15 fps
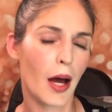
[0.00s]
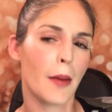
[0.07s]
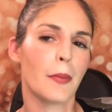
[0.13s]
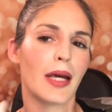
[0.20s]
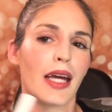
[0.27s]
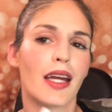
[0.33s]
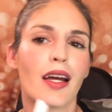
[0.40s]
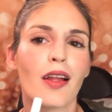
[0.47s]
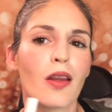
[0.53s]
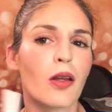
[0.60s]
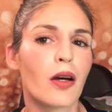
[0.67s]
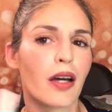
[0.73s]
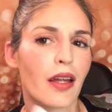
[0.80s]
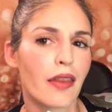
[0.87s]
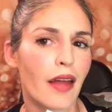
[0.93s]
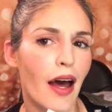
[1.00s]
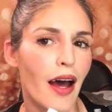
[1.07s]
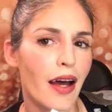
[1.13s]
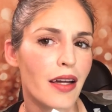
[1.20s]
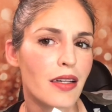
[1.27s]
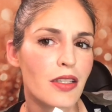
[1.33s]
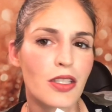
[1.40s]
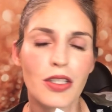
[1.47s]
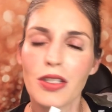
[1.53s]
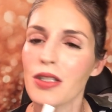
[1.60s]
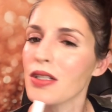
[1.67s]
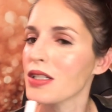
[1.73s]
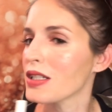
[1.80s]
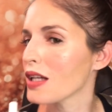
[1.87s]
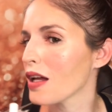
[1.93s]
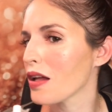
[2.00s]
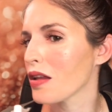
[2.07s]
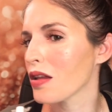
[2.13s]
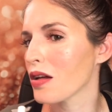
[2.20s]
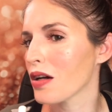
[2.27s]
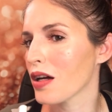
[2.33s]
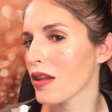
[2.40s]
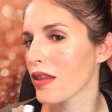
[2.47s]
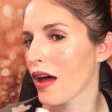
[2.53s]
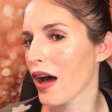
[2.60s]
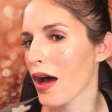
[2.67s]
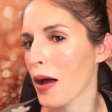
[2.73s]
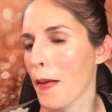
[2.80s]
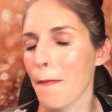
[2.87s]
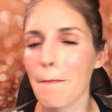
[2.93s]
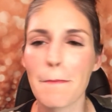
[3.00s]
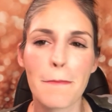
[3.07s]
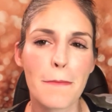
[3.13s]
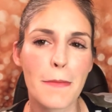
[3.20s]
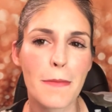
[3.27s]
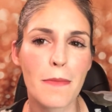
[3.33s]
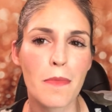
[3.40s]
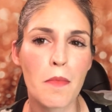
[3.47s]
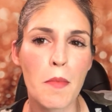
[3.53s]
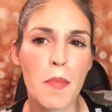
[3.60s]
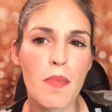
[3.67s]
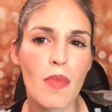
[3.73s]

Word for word: I mean, look at that. Just look at that. Mm.